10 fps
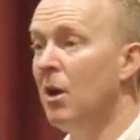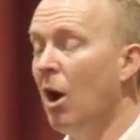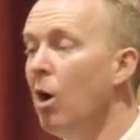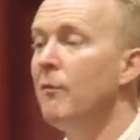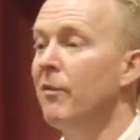
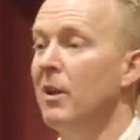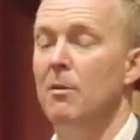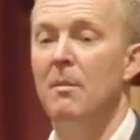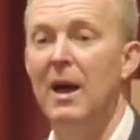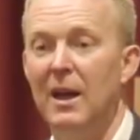hopefully the
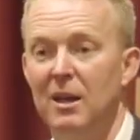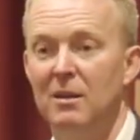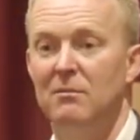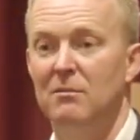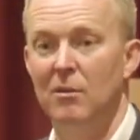market
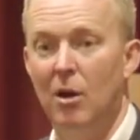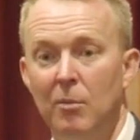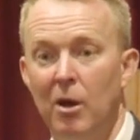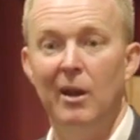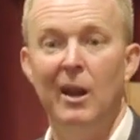I'm
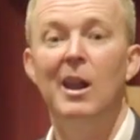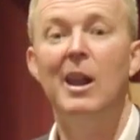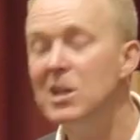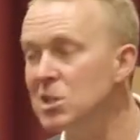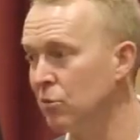going to at
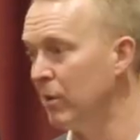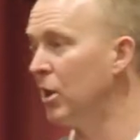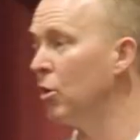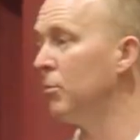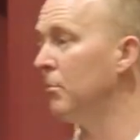least
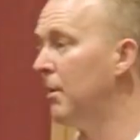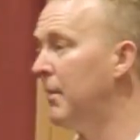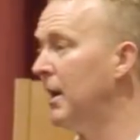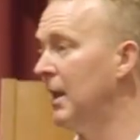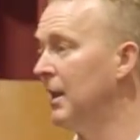recoup my
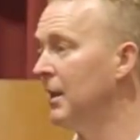money.